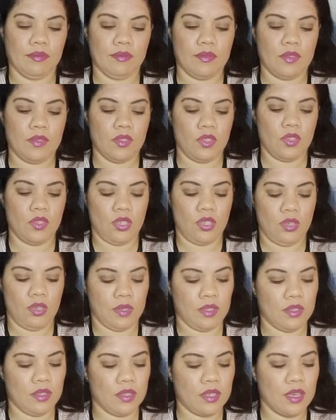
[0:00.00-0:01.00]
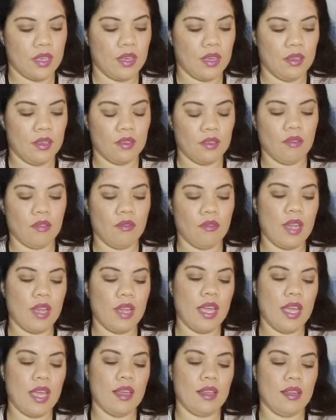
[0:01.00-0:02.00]
She wants Carl
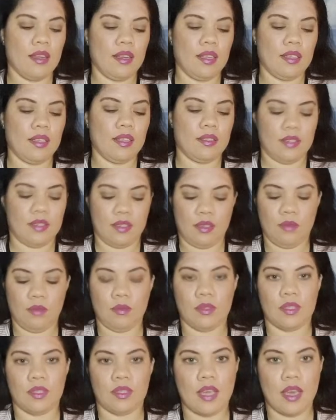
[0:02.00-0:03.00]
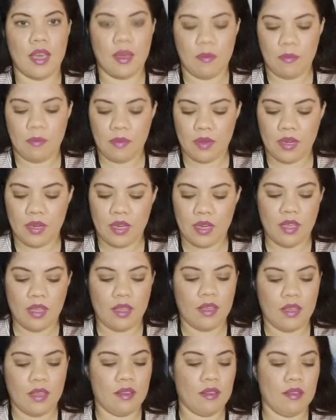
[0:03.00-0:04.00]
Gray. Let's see what's
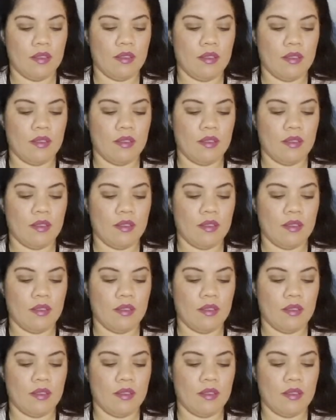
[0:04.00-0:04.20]
happening.